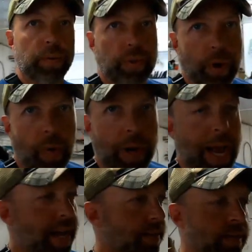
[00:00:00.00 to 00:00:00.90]
What's going on,
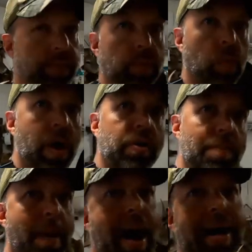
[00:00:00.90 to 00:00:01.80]
guys?
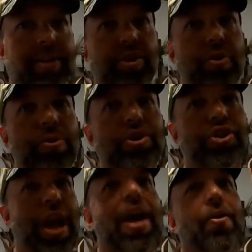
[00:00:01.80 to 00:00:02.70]
Welcome back to the
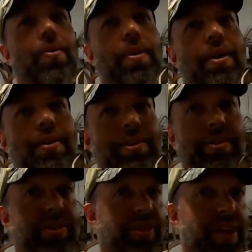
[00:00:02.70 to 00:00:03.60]
channel.
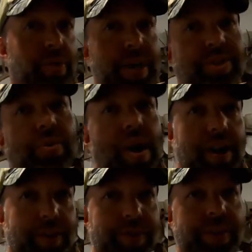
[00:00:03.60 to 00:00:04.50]
This is the Cedar Ridge
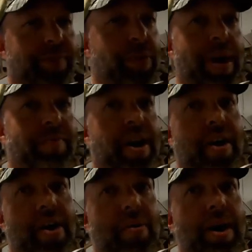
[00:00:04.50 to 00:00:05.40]
Chronicles. If you have
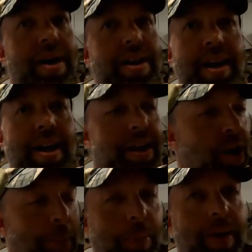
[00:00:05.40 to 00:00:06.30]
not already, y'all